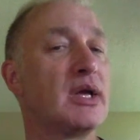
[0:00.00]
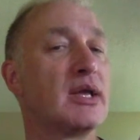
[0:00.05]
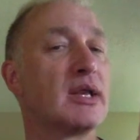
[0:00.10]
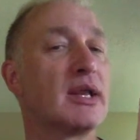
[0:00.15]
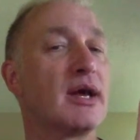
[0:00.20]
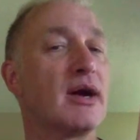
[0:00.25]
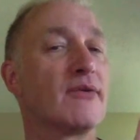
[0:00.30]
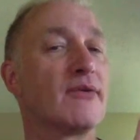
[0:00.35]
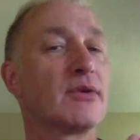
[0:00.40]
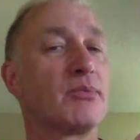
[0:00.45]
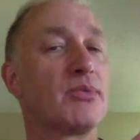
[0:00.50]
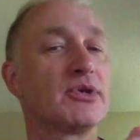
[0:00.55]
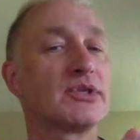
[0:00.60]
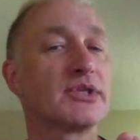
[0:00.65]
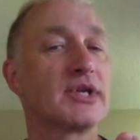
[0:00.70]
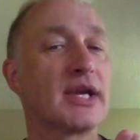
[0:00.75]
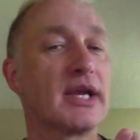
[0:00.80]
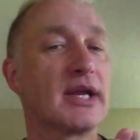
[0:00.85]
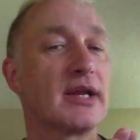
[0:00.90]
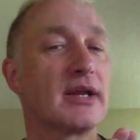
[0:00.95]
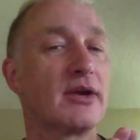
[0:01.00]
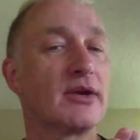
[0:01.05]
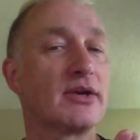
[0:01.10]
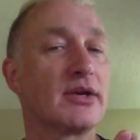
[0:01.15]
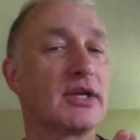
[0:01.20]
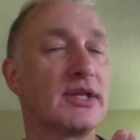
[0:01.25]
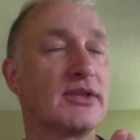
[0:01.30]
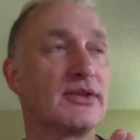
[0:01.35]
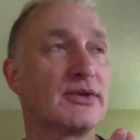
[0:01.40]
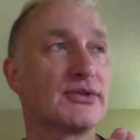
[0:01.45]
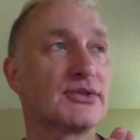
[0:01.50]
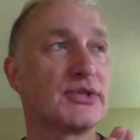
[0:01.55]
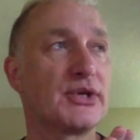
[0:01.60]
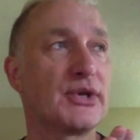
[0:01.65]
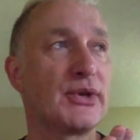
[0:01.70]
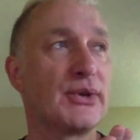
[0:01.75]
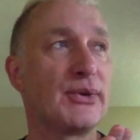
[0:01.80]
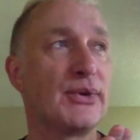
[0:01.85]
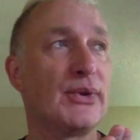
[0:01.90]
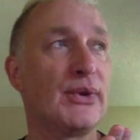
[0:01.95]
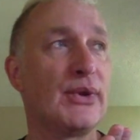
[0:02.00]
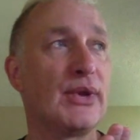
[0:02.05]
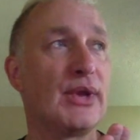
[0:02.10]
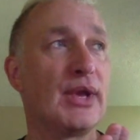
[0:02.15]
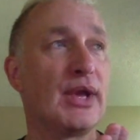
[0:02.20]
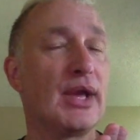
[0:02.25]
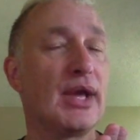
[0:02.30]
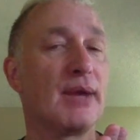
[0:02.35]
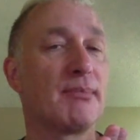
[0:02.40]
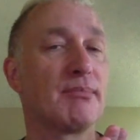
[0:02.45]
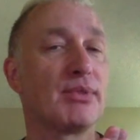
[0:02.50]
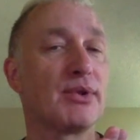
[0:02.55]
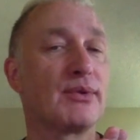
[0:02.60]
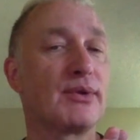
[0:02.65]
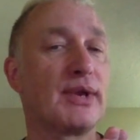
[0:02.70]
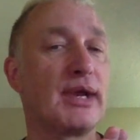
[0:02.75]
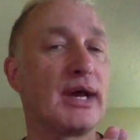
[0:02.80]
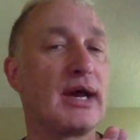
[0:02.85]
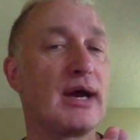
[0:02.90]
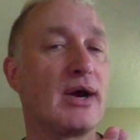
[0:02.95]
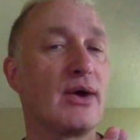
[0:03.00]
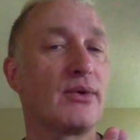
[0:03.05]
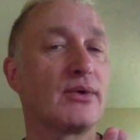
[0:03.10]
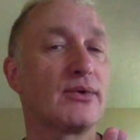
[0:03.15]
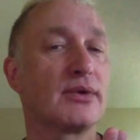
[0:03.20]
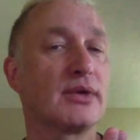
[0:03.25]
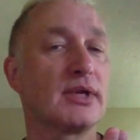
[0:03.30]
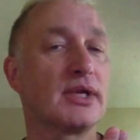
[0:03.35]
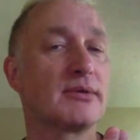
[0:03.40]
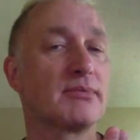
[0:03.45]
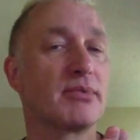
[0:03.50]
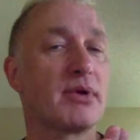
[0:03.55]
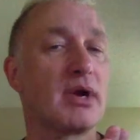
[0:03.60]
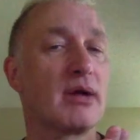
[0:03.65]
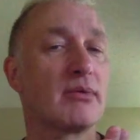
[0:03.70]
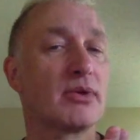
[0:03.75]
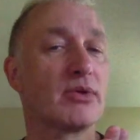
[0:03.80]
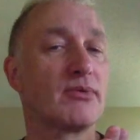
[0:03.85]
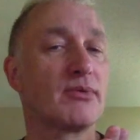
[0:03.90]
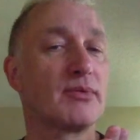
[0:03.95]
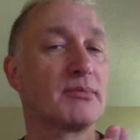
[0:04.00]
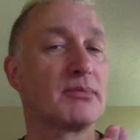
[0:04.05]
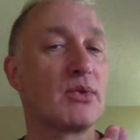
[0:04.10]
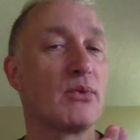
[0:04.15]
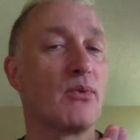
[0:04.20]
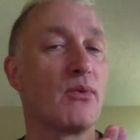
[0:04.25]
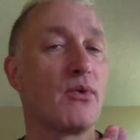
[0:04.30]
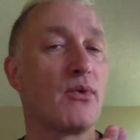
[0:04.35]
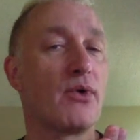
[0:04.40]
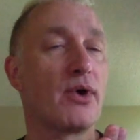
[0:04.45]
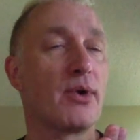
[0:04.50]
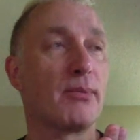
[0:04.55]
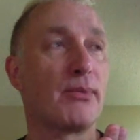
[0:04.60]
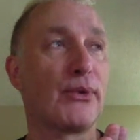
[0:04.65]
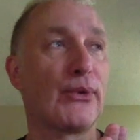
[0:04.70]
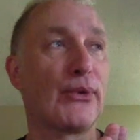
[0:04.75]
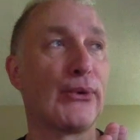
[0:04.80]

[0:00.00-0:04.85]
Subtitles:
Now if you put your hand underneath your chin and blow down, it probably would be warm